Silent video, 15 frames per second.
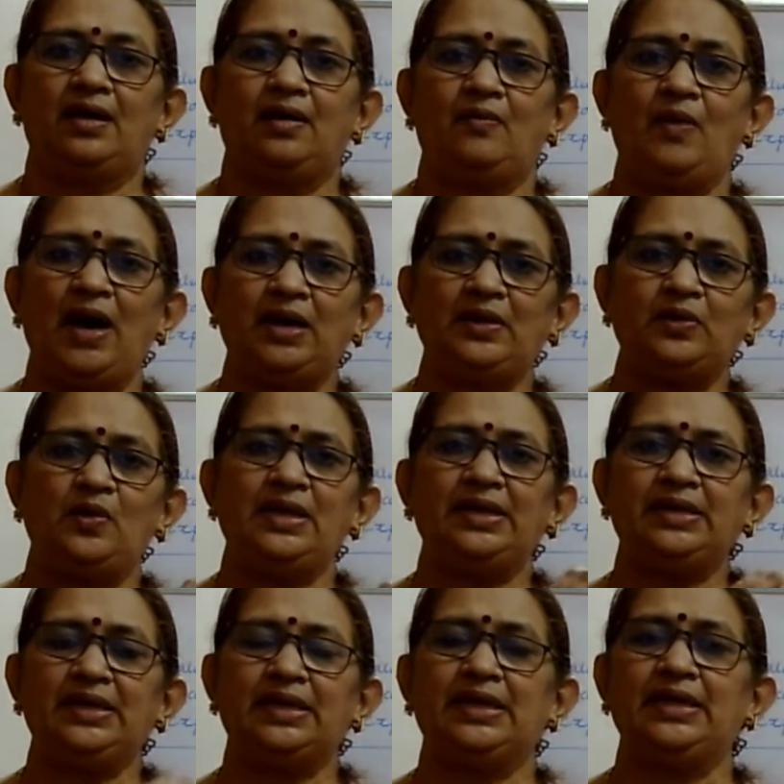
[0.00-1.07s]
What all
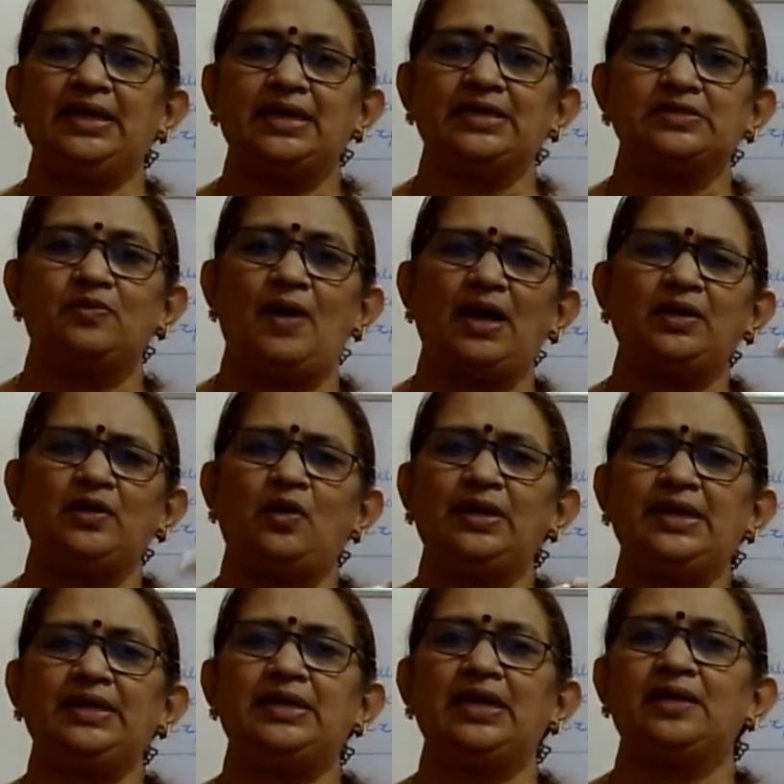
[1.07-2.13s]
ingredients, what all
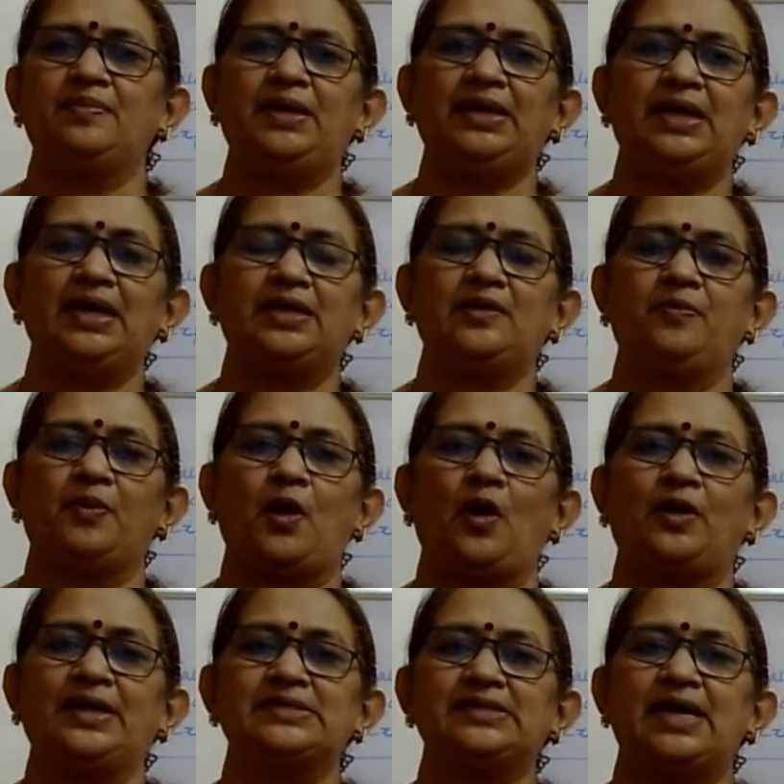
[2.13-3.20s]
intermediate
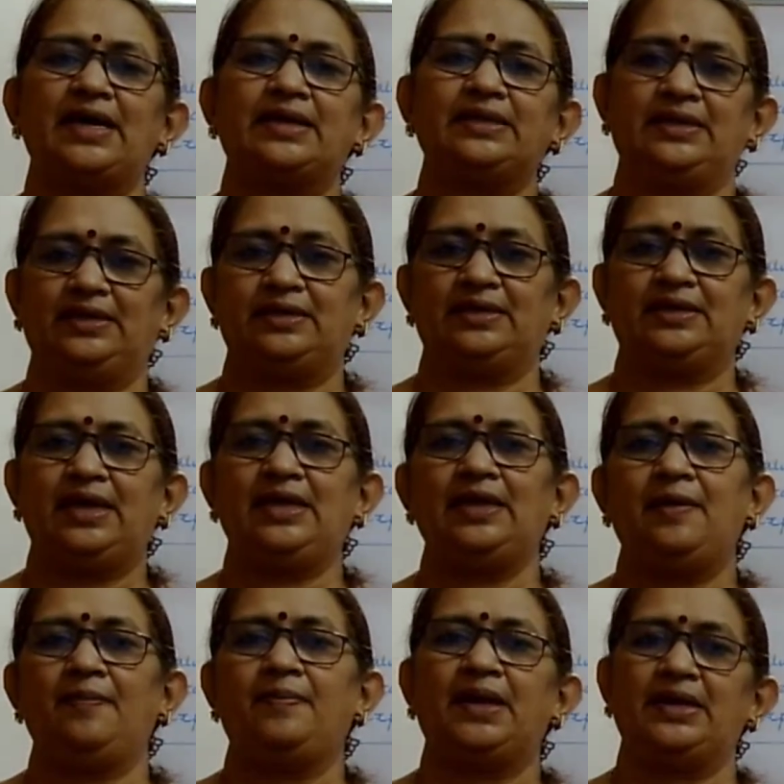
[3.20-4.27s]
products are there in
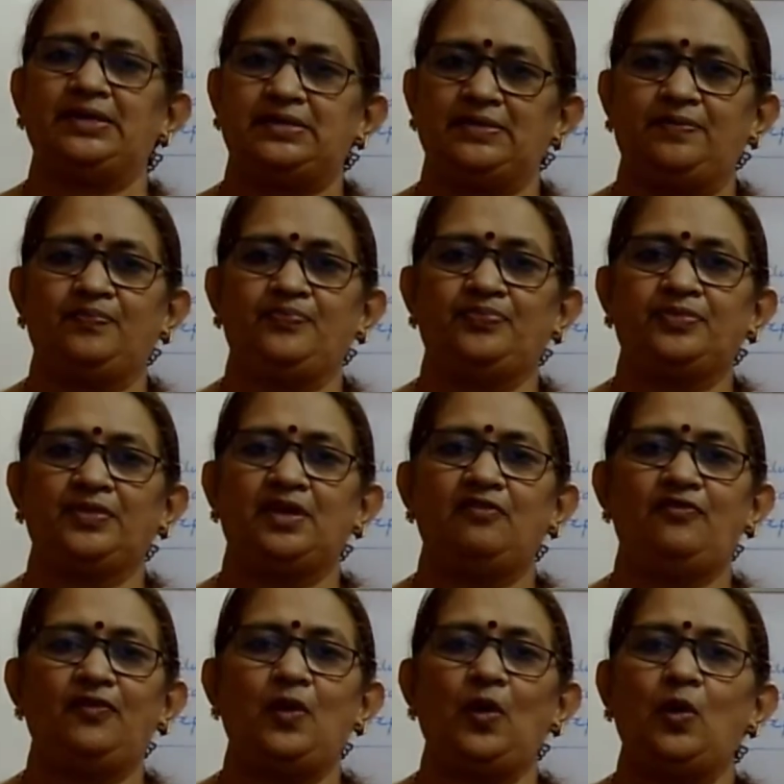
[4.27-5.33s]
a bread?
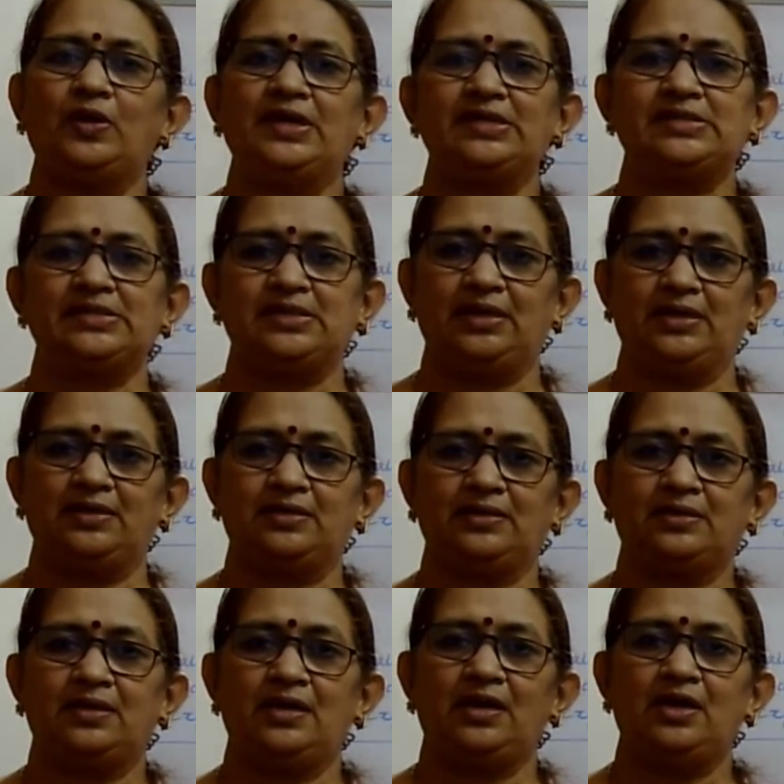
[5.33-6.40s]
Flour is there,
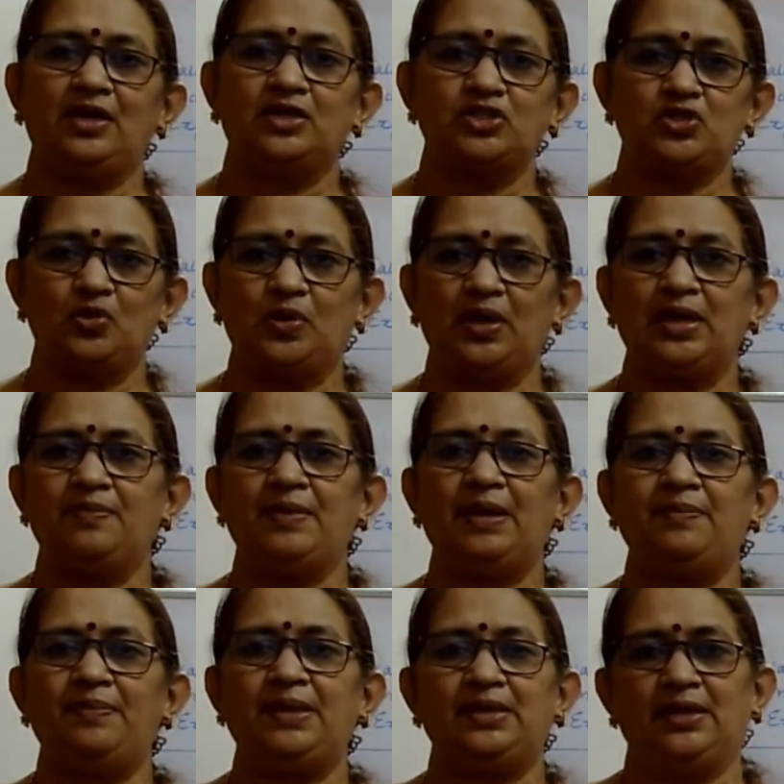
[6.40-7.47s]
sugar
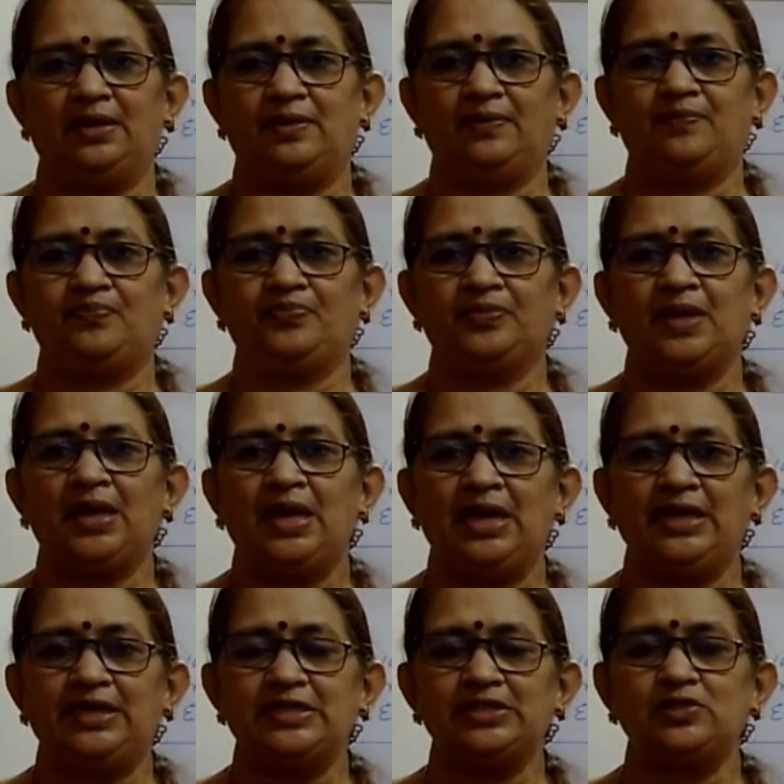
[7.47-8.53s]
may be there.
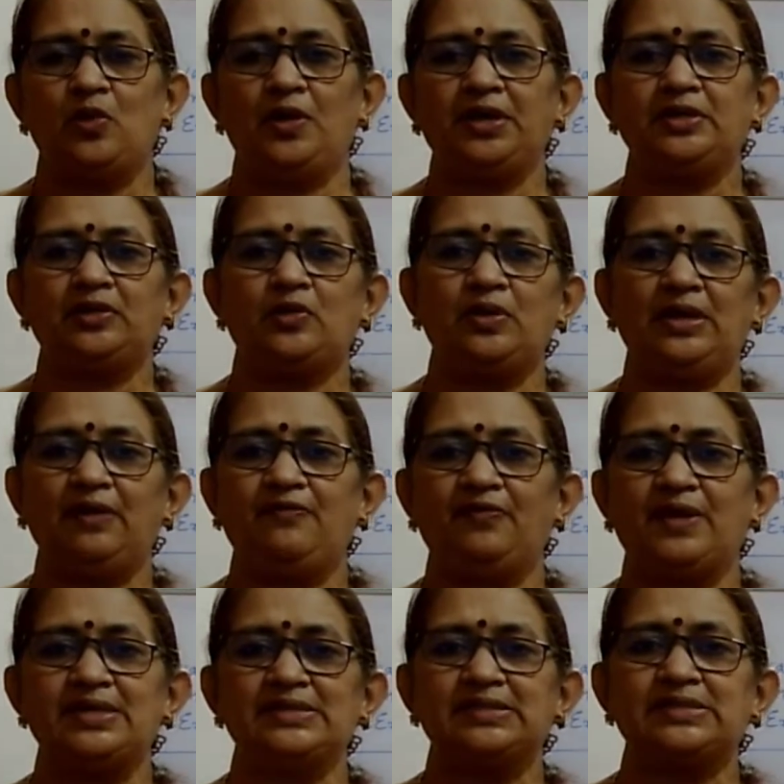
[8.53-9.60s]
It is going through
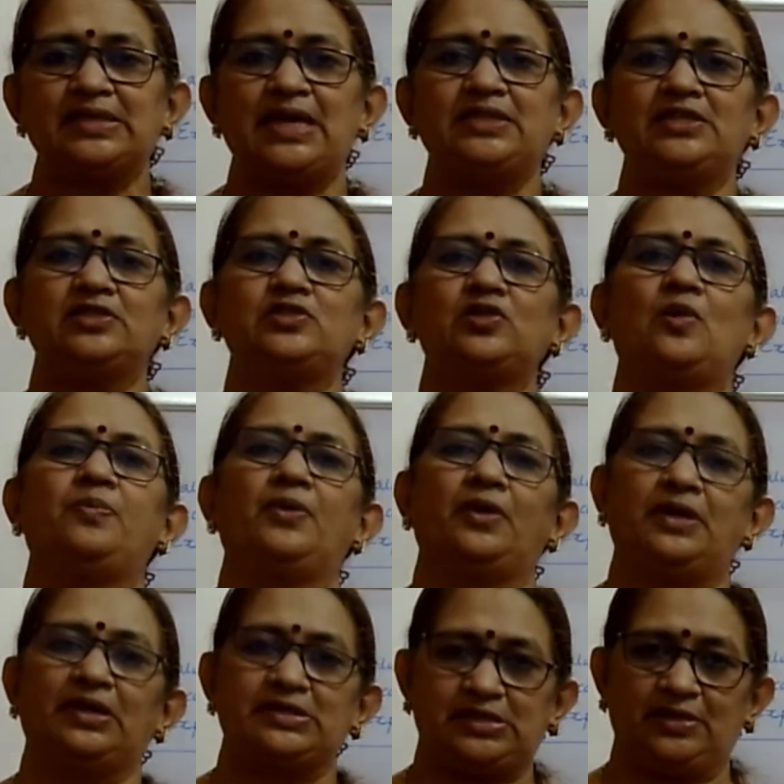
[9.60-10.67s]
different stages of
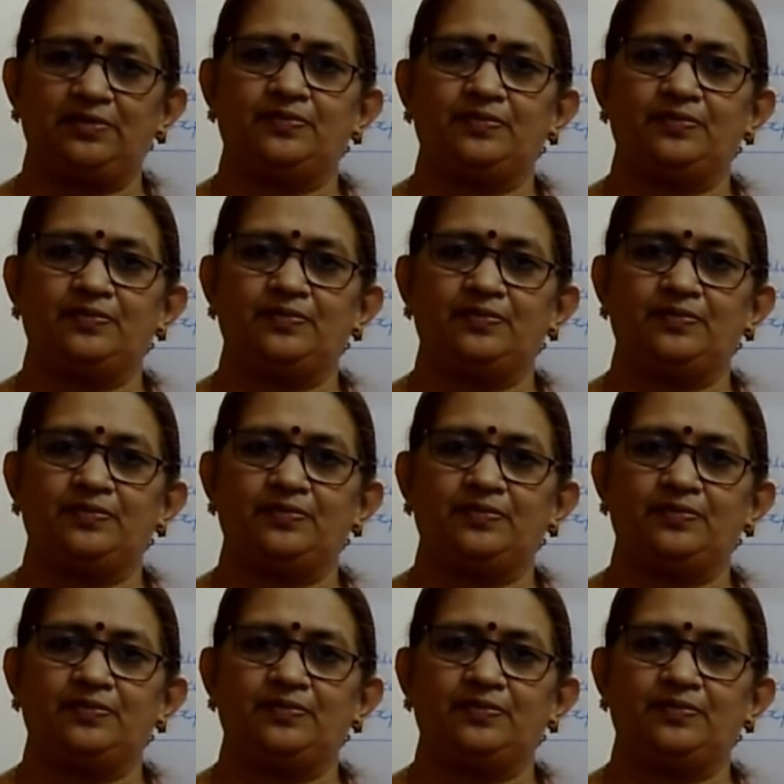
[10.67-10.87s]
production.